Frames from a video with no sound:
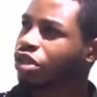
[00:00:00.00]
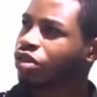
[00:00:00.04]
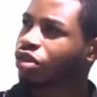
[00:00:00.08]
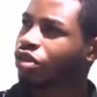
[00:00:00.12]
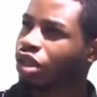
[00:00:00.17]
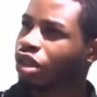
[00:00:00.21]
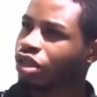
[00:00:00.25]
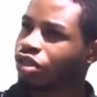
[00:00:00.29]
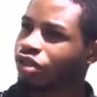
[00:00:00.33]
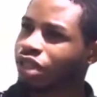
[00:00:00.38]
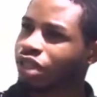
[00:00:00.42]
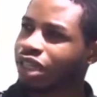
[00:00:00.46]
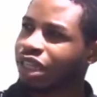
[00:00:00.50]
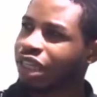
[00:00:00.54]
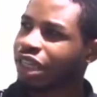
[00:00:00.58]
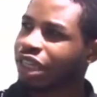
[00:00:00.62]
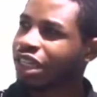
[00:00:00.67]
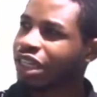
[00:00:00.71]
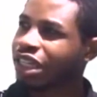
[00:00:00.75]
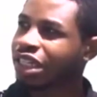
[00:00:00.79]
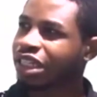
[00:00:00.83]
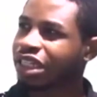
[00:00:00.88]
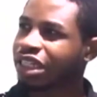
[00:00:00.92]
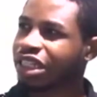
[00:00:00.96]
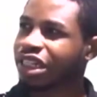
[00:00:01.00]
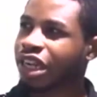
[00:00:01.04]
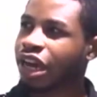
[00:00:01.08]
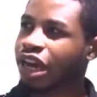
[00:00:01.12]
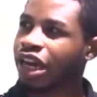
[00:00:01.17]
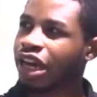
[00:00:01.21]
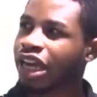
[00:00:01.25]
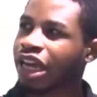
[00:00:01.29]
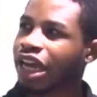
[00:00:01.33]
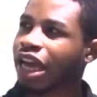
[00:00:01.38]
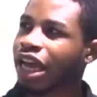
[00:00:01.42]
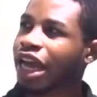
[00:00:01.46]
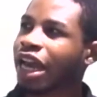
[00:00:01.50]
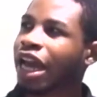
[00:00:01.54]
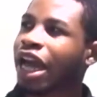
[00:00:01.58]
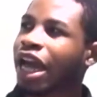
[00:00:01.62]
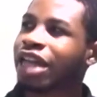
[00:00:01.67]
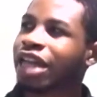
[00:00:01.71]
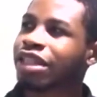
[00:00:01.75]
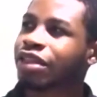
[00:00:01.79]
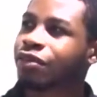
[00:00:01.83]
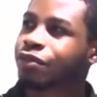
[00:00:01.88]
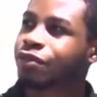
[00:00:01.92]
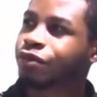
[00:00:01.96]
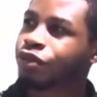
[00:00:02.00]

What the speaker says: Don't you think engineering in Ghana has a